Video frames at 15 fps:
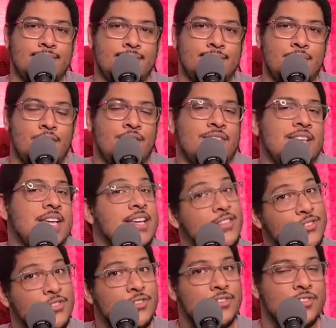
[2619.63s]
on the
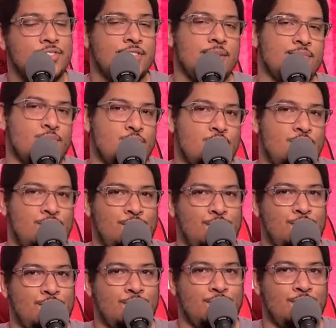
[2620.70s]
eastern seaboard,
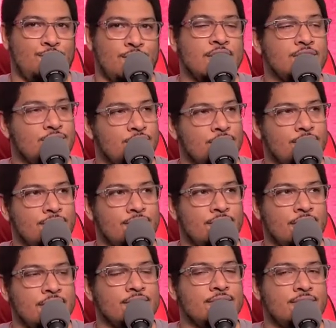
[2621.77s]
eastern
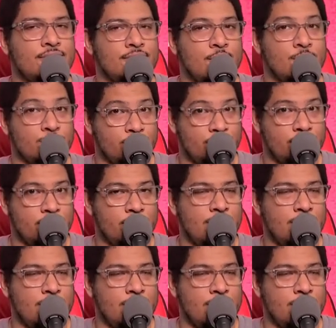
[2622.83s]
east coast.